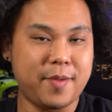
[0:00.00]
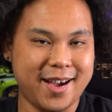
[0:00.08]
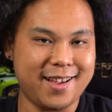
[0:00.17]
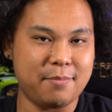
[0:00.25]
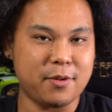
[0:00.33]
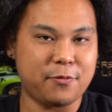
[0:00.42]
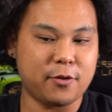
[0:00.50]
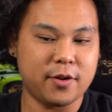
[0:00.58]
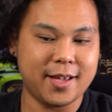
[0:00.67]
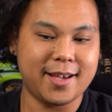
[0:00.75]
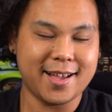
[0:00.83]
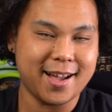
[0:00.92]
But before
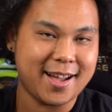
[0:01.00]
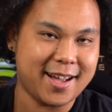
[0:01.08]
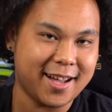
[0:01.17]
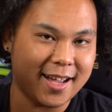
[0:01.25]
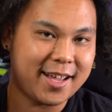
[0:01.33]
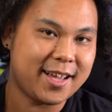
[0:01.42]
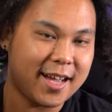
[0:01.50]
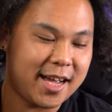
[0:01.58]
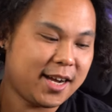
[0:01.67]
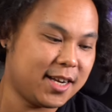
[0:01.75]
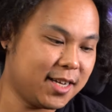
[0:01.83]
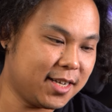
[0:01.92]
that, I, I
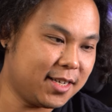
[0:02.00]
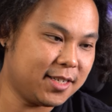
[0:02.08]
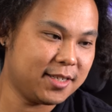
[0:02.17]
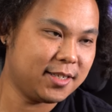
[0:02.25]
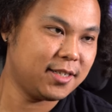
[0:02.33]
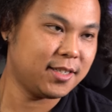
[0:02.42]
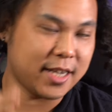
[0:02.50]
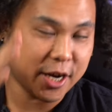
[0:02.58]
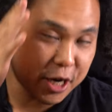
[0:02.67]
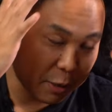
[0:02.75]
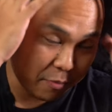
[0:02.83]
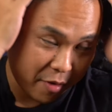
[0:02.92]
got a I
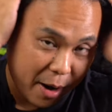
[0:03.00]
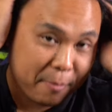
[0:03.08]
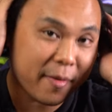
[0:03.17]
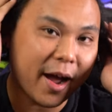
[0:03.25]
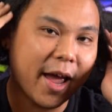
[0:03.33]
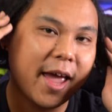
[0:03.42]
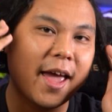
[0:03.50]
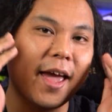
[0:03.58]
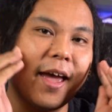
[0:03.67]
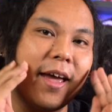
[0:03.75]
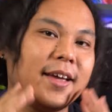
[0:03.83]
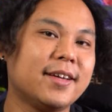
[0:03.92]
gotta prep my
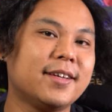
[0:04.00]
hair.